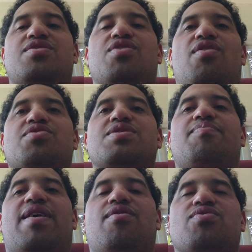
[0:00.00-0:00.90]
talks
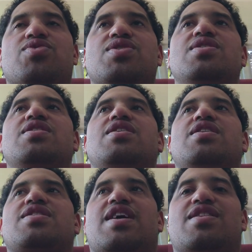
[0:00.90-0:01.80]
about
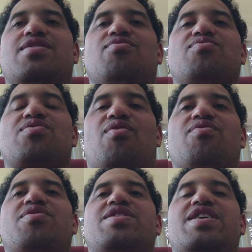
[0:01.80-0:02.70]
that they don't
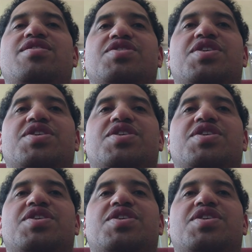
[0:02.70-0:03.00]
longer need the